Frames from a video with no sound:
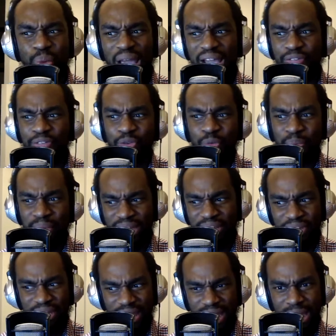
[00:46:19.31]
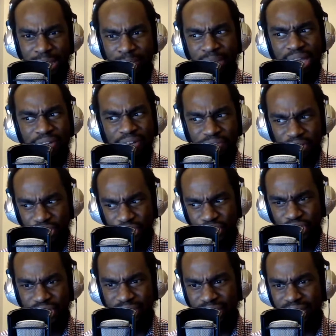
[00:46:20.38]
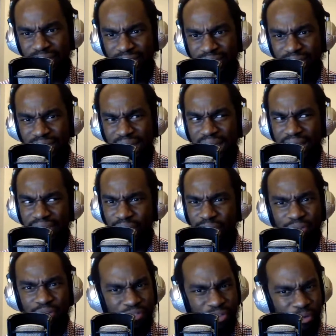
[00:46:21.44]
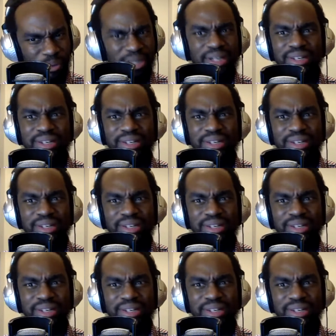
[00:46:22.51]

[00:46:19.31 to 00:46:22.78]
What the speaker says: have to play the game and finish it and then review it.